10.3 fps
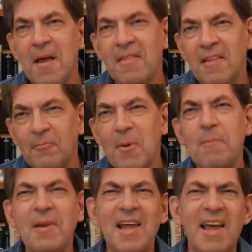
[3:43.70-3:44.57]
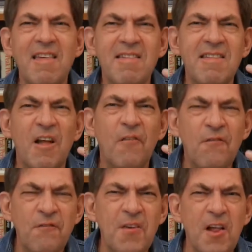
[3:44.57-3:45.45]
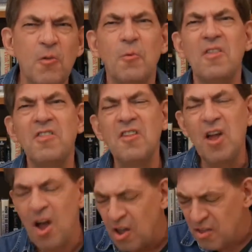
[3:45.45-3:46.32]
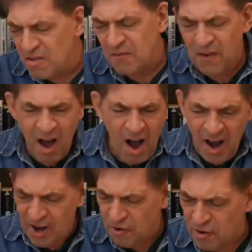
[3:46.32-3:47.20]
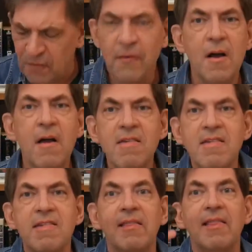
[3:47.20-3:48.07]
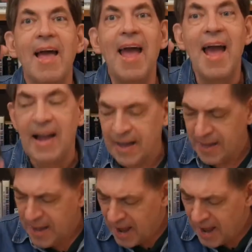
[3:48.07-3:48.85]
the Whippany is still filled with tons of iron, of slag,